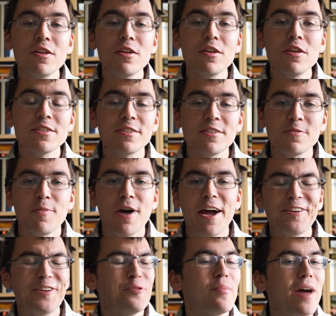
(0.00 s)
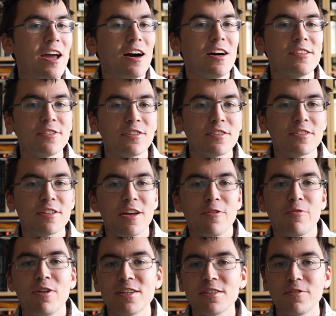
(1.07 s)
All this in mind, you may ask yourself
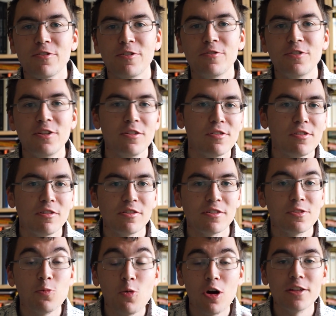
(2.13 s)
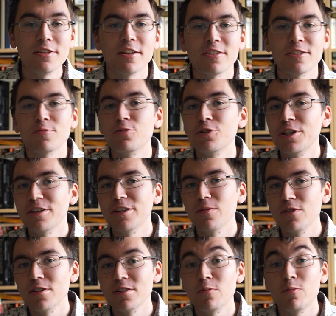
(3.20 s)
why the 50-euro note, the one that is
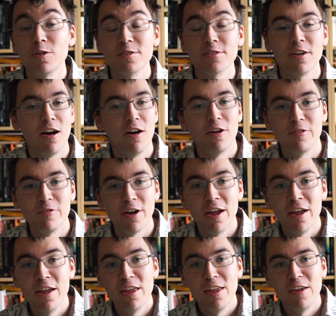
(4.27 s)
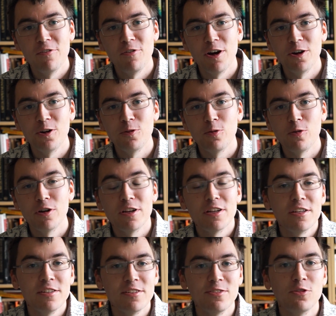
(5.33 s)
predictable, the most counterfeit one,
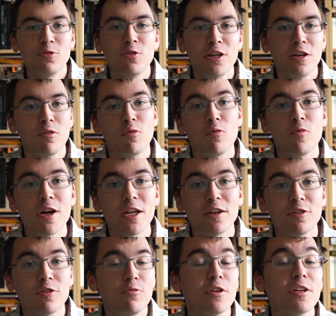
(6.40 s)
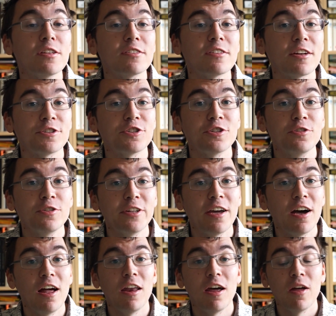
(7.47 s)
isn't green, when green is such a good
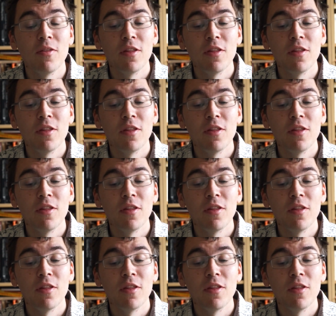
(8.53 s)
color.